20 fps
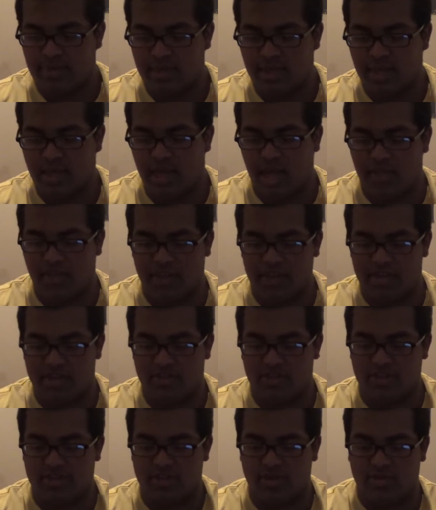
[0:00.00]
And I think
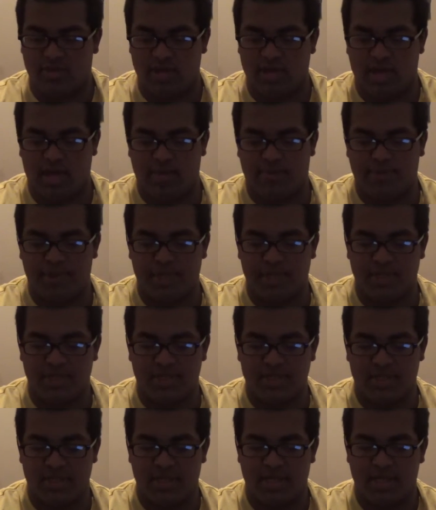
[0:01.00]
that someone got
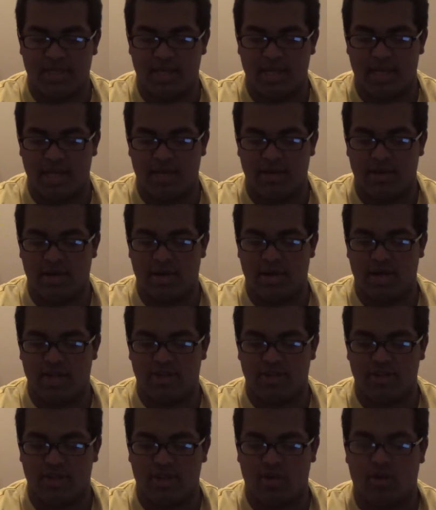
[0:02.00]
pissed and
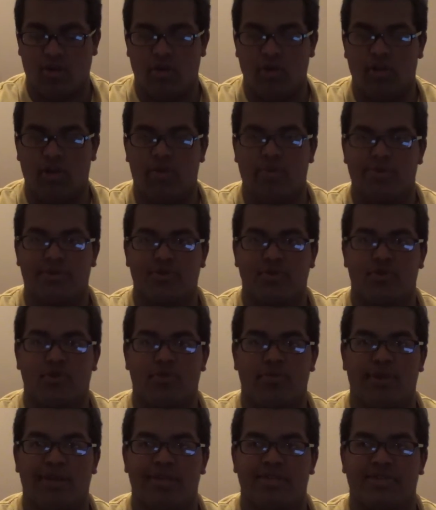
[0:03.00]
started holding up a school
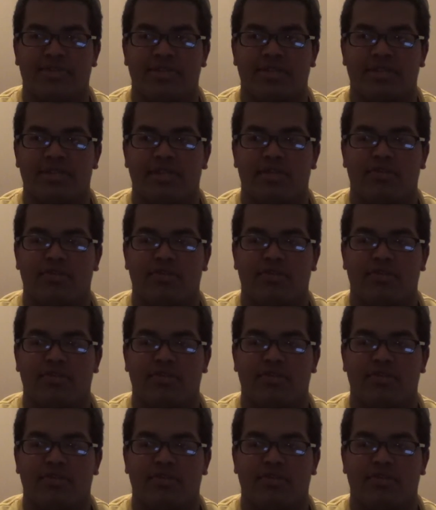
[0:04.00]
bus